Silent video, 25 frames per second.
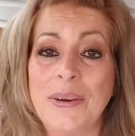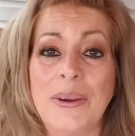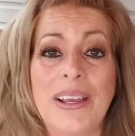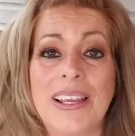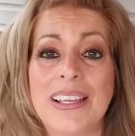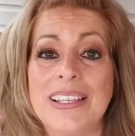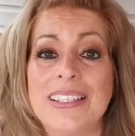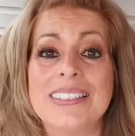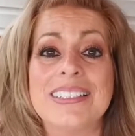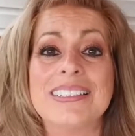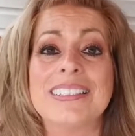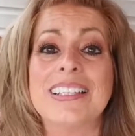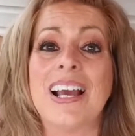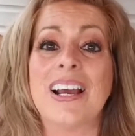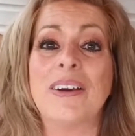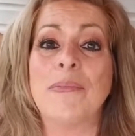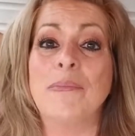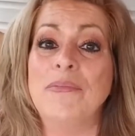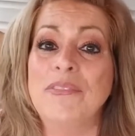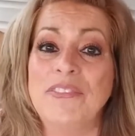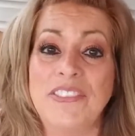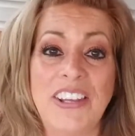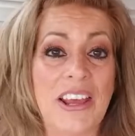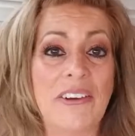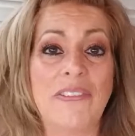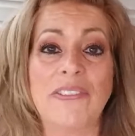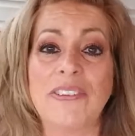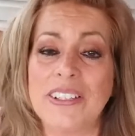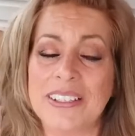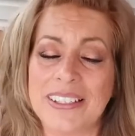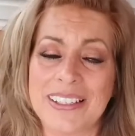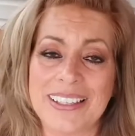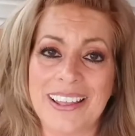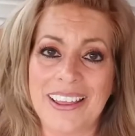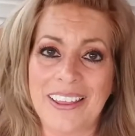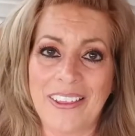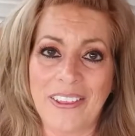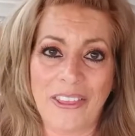is
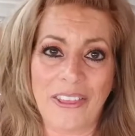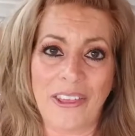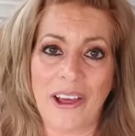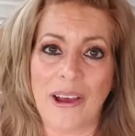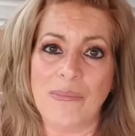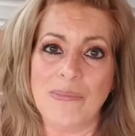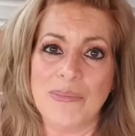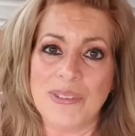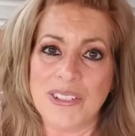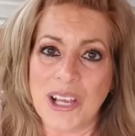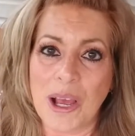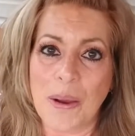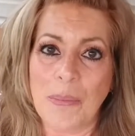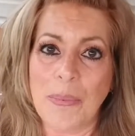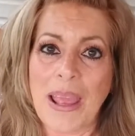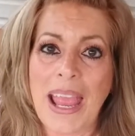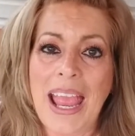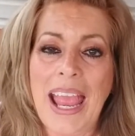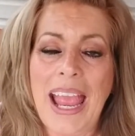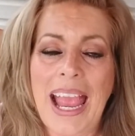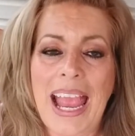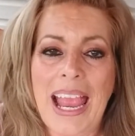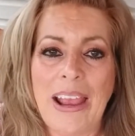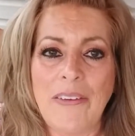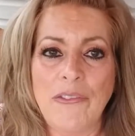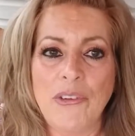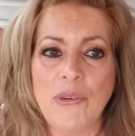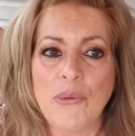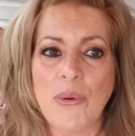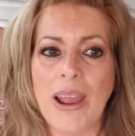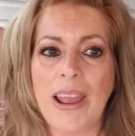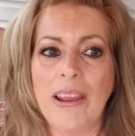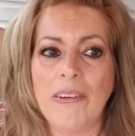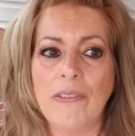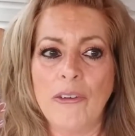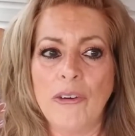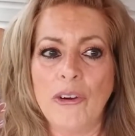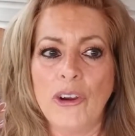definitely a thumbs up. Have you
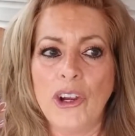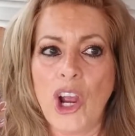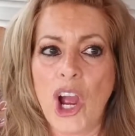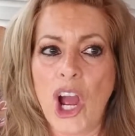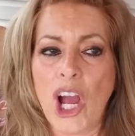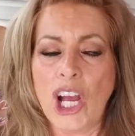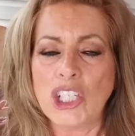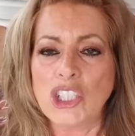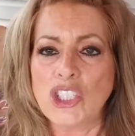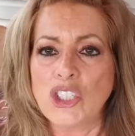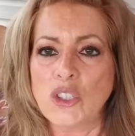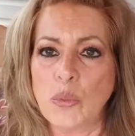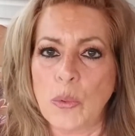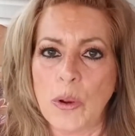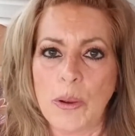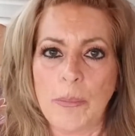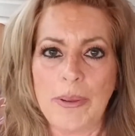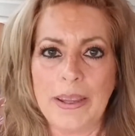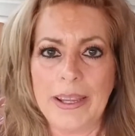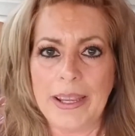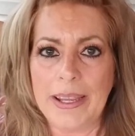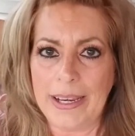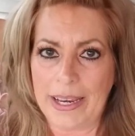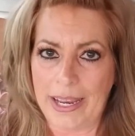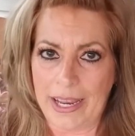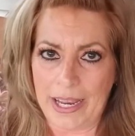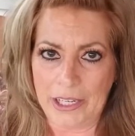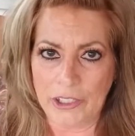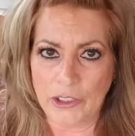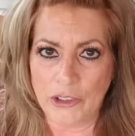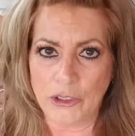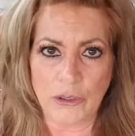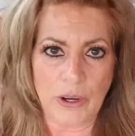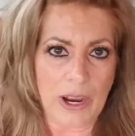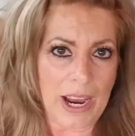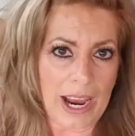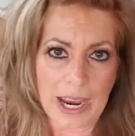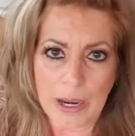ever gone swimming and had
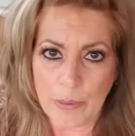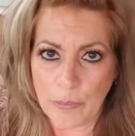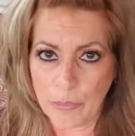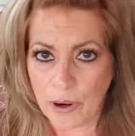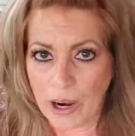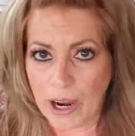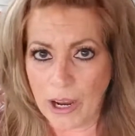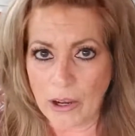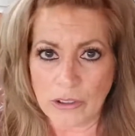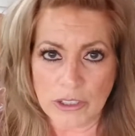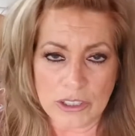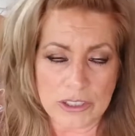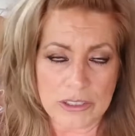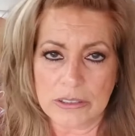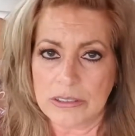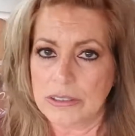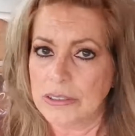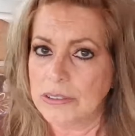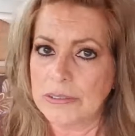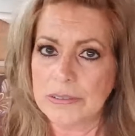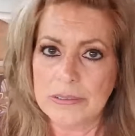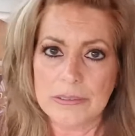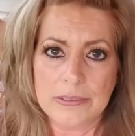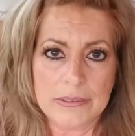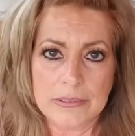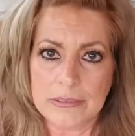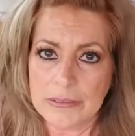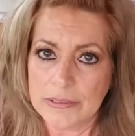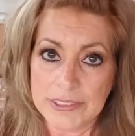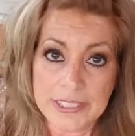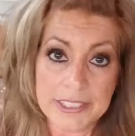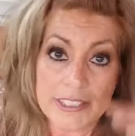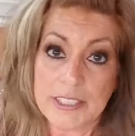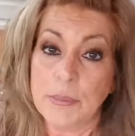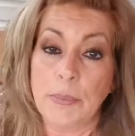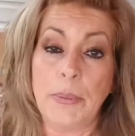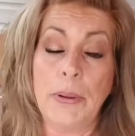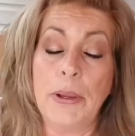your eyebrows
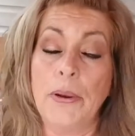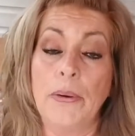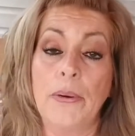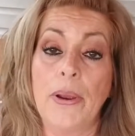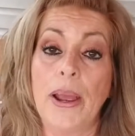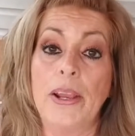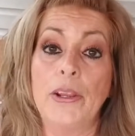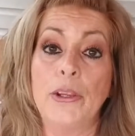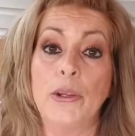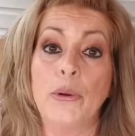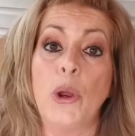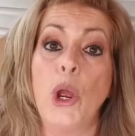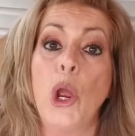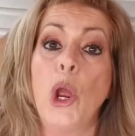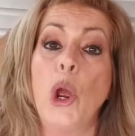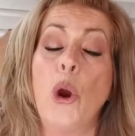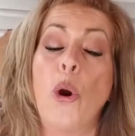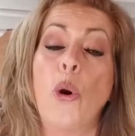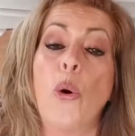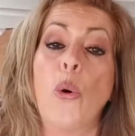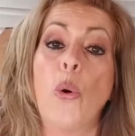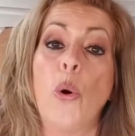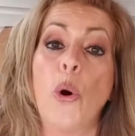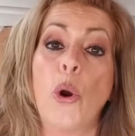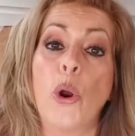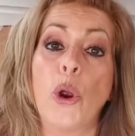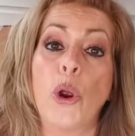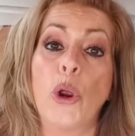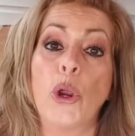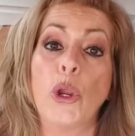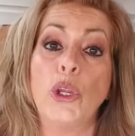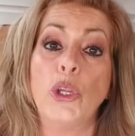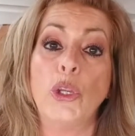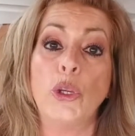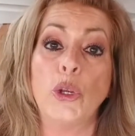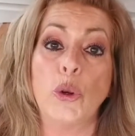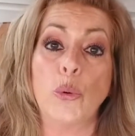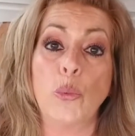disappear on you? Or
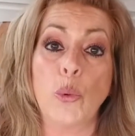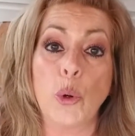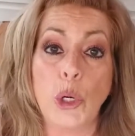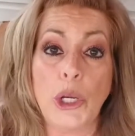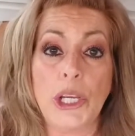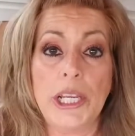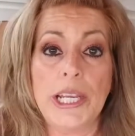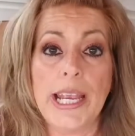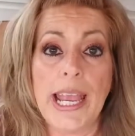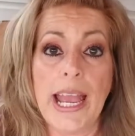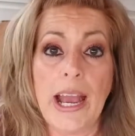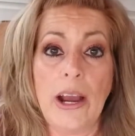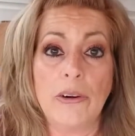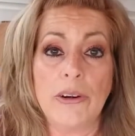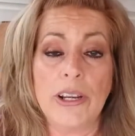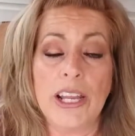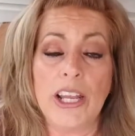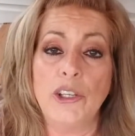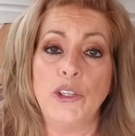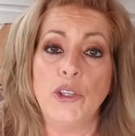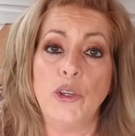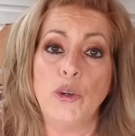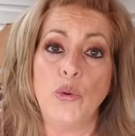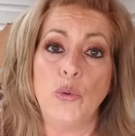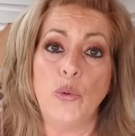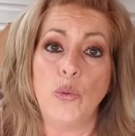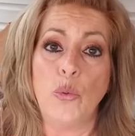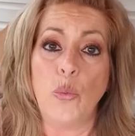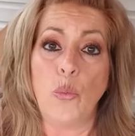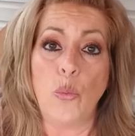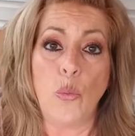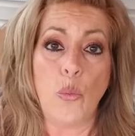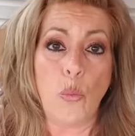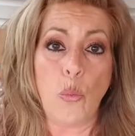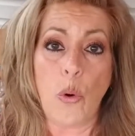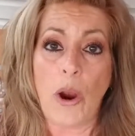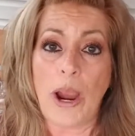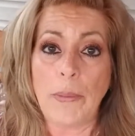you're working out and you
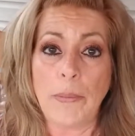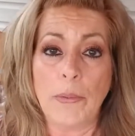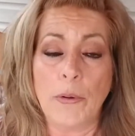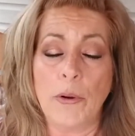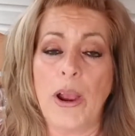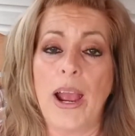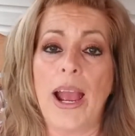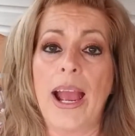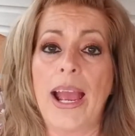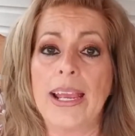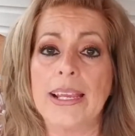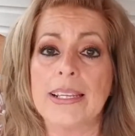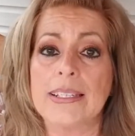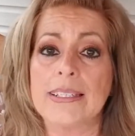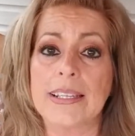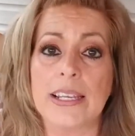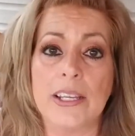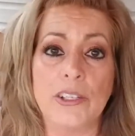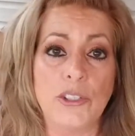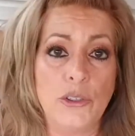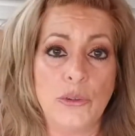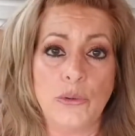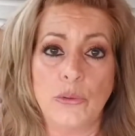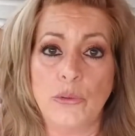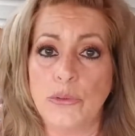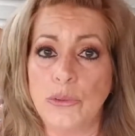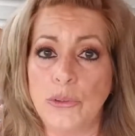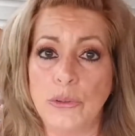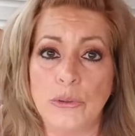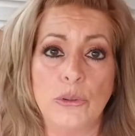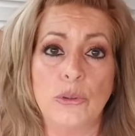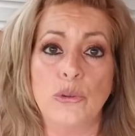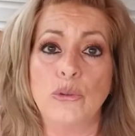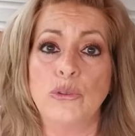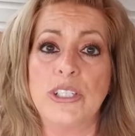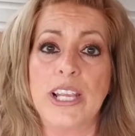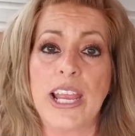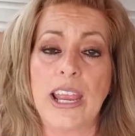wipe your eyes and you
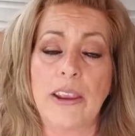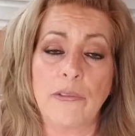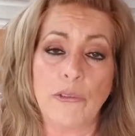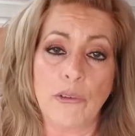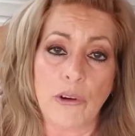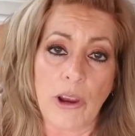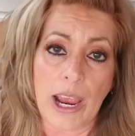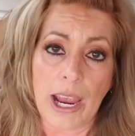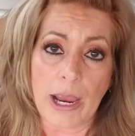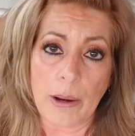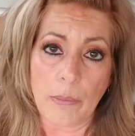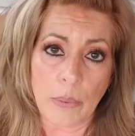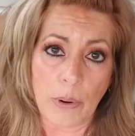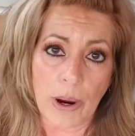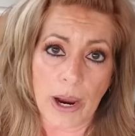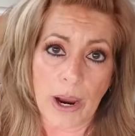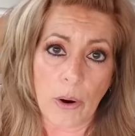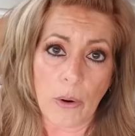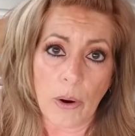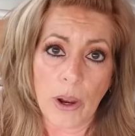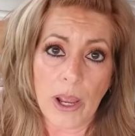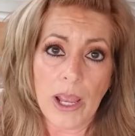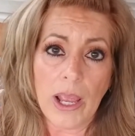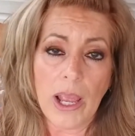lose half your eyebrow?